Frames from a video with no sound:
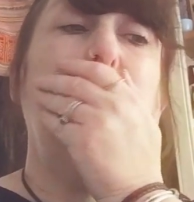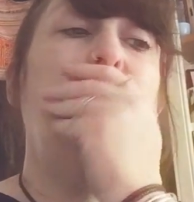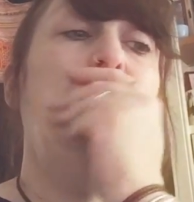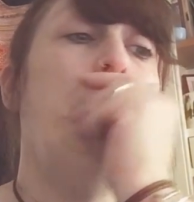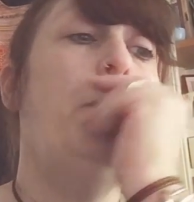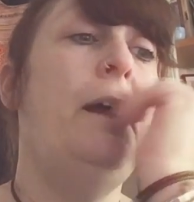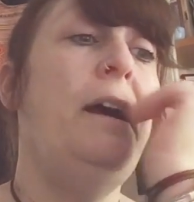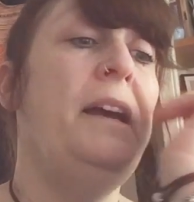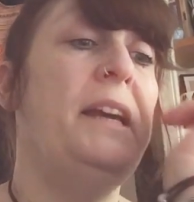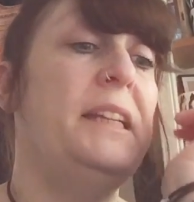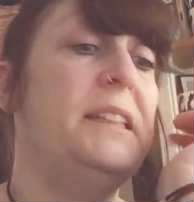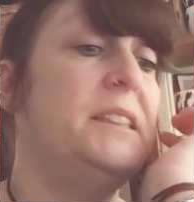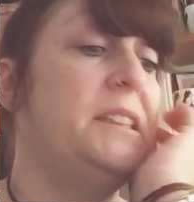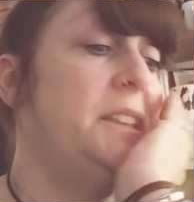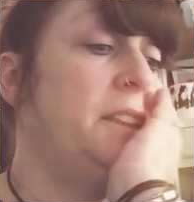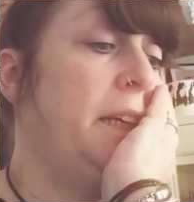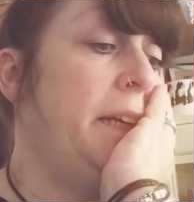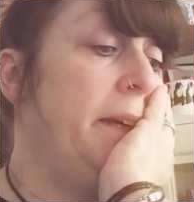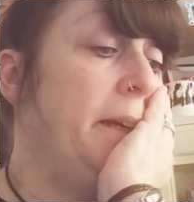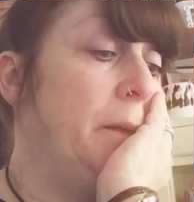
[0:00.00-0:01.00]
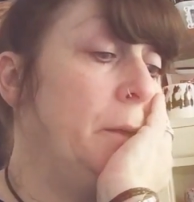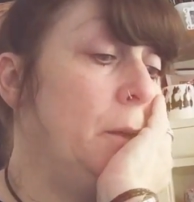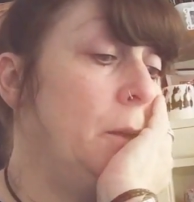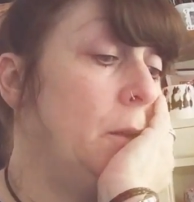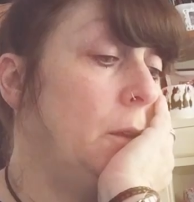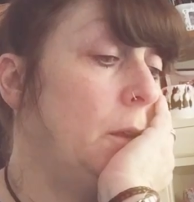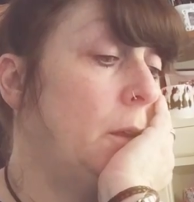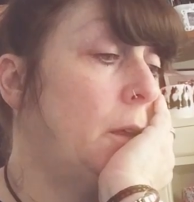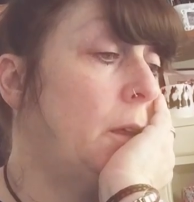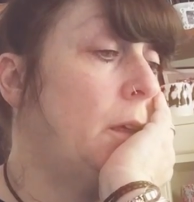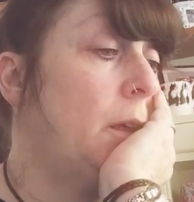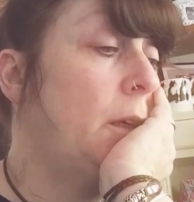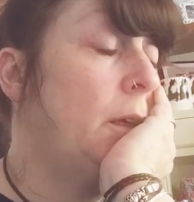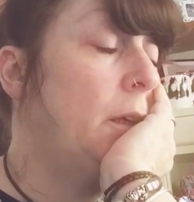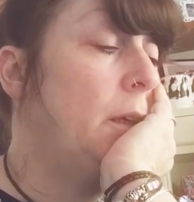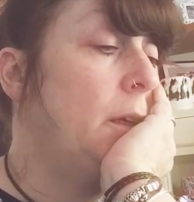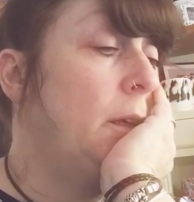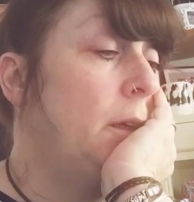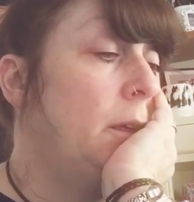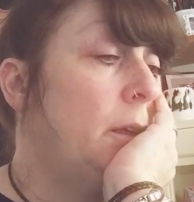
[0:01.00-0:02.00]
Right, so
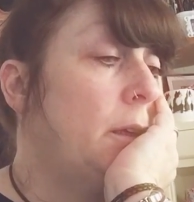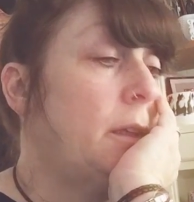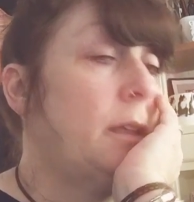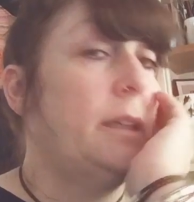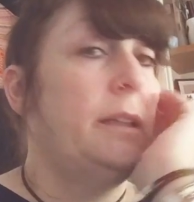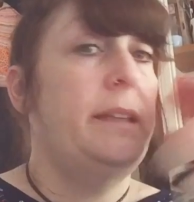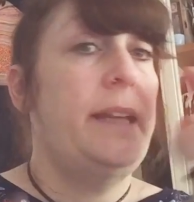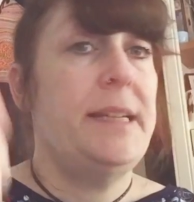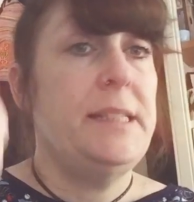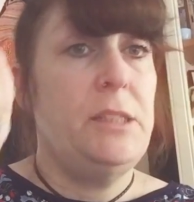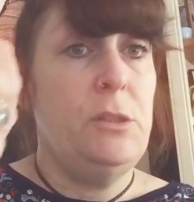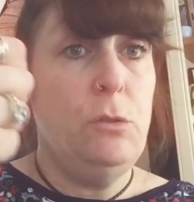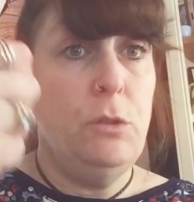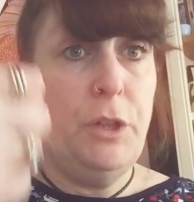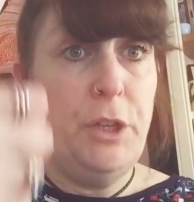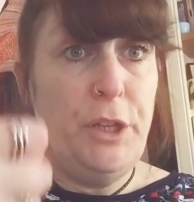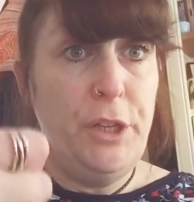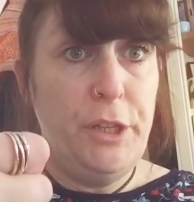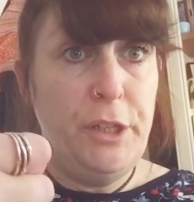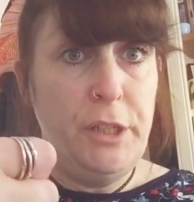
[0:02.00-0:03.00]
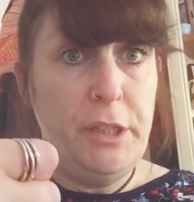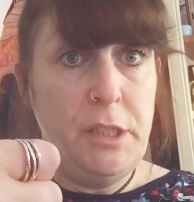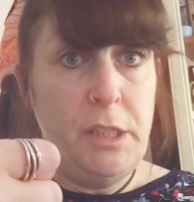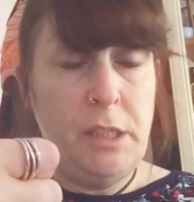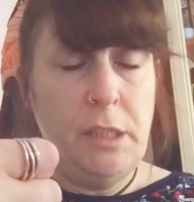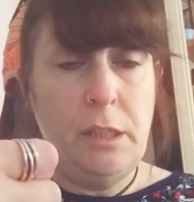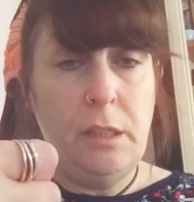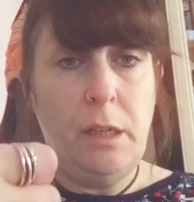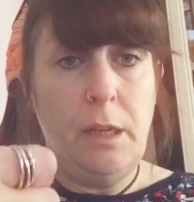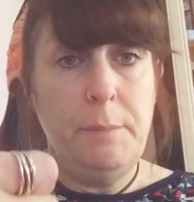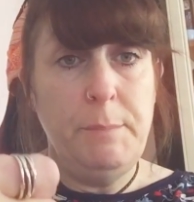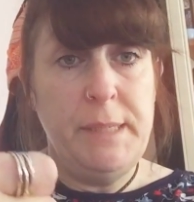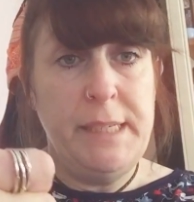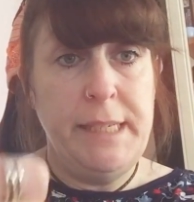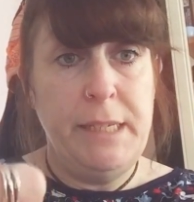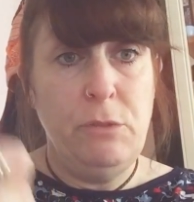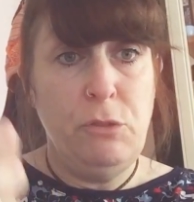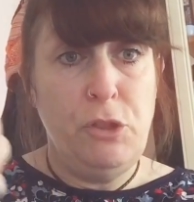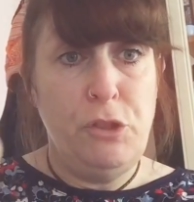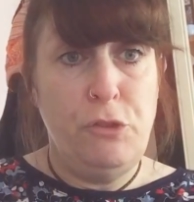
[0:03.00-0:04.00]
that's all good. I'm
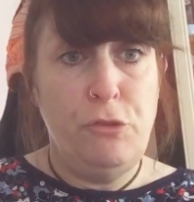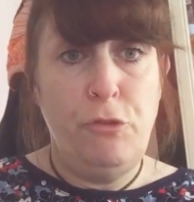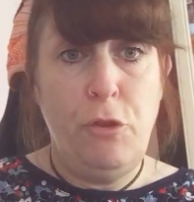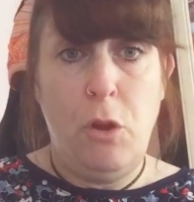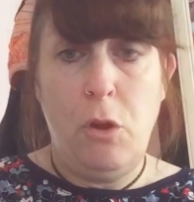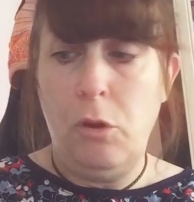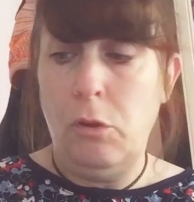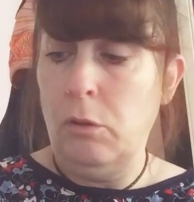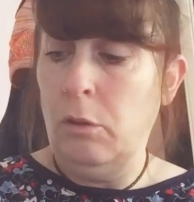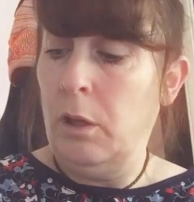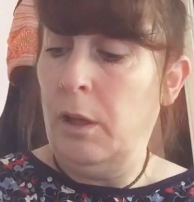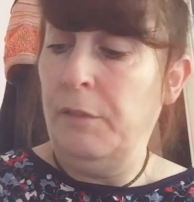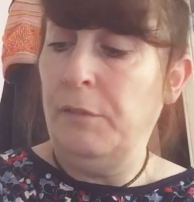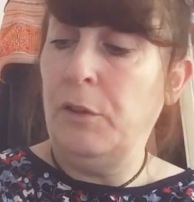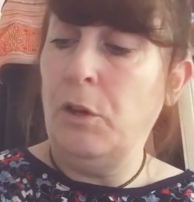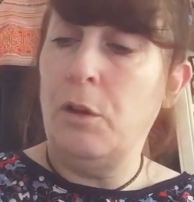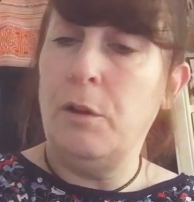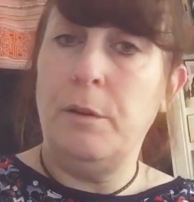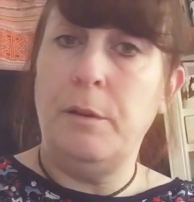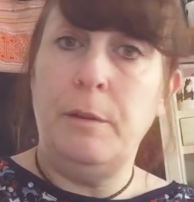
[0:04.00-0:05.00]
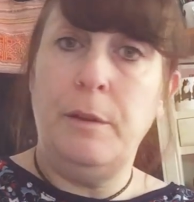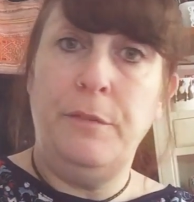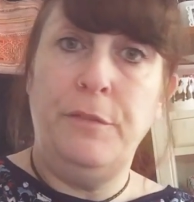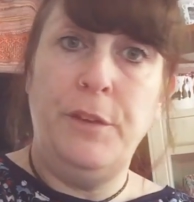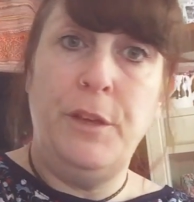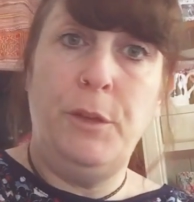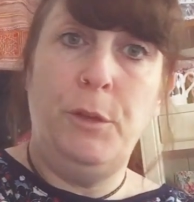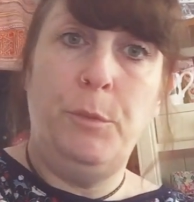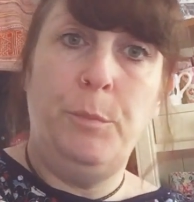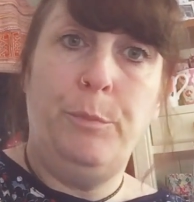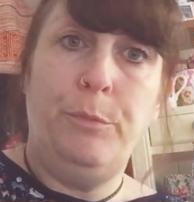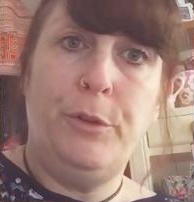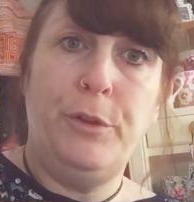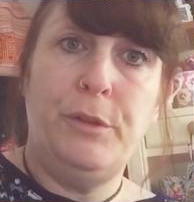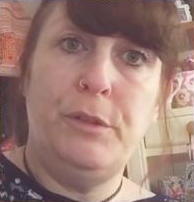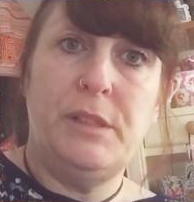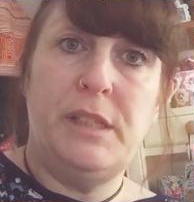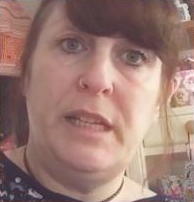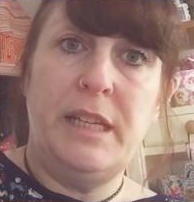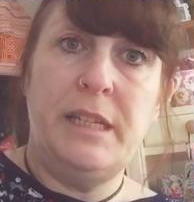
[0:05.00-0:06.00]
still strong. I've got a few
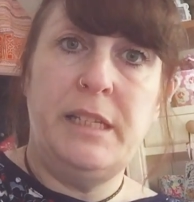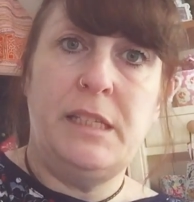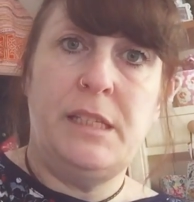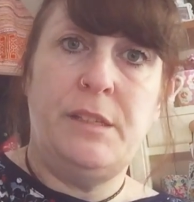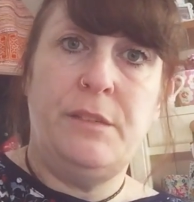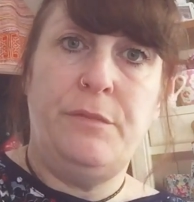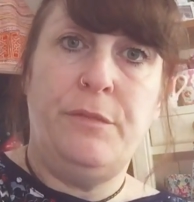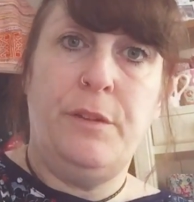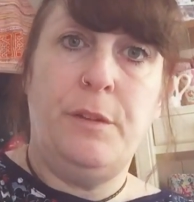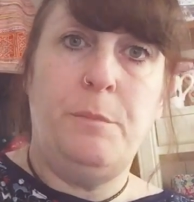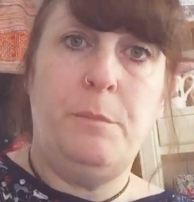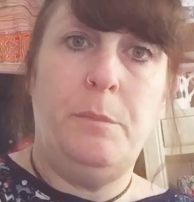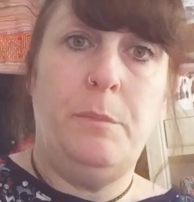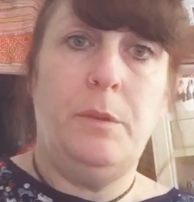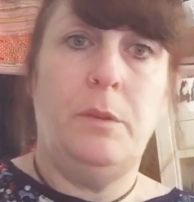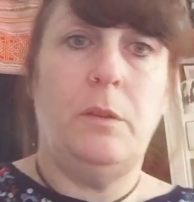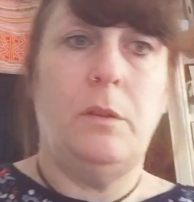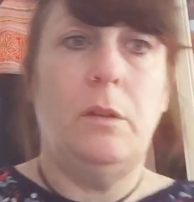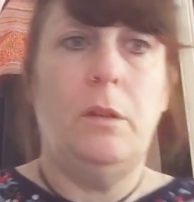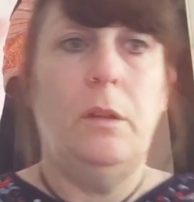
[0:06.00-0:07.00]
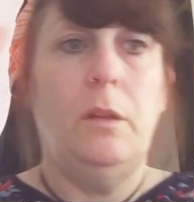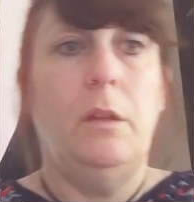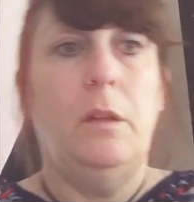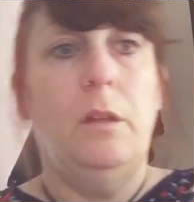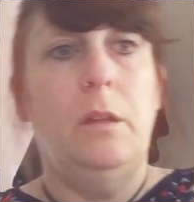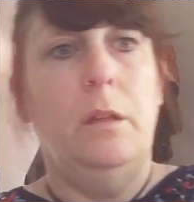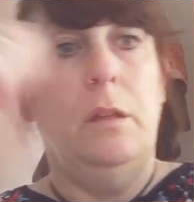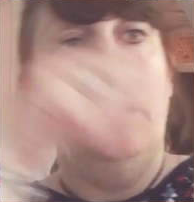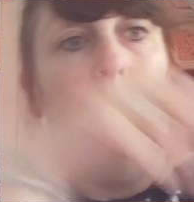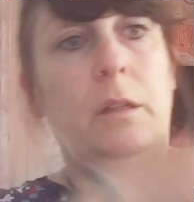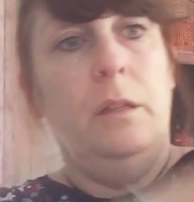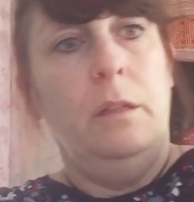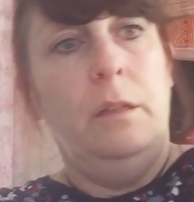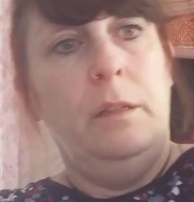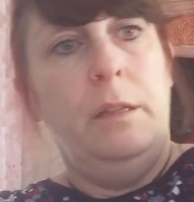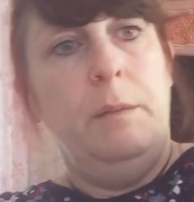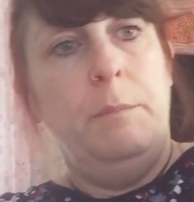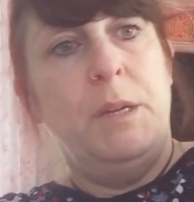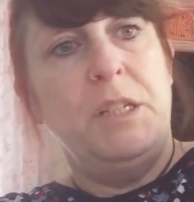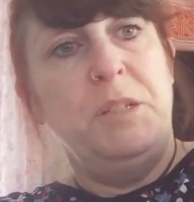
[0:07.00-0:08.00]
bruises from,
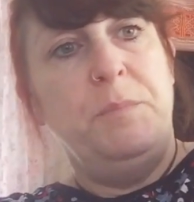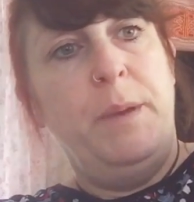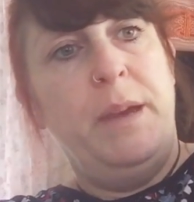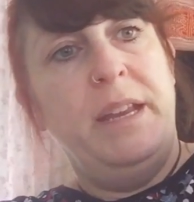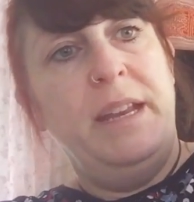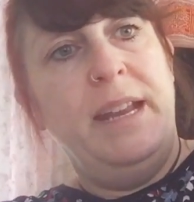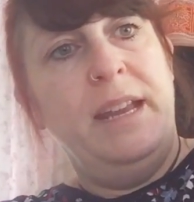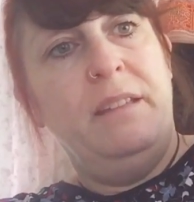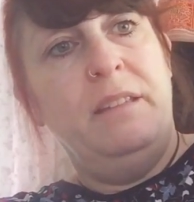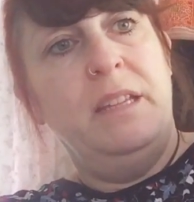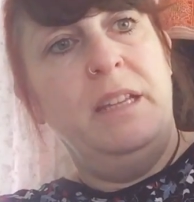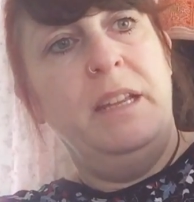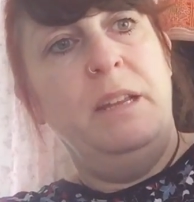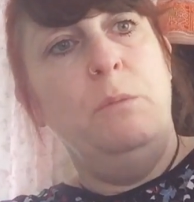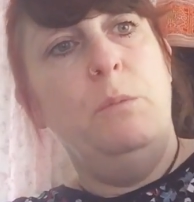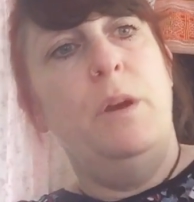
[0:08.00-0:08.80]
they're much better now than they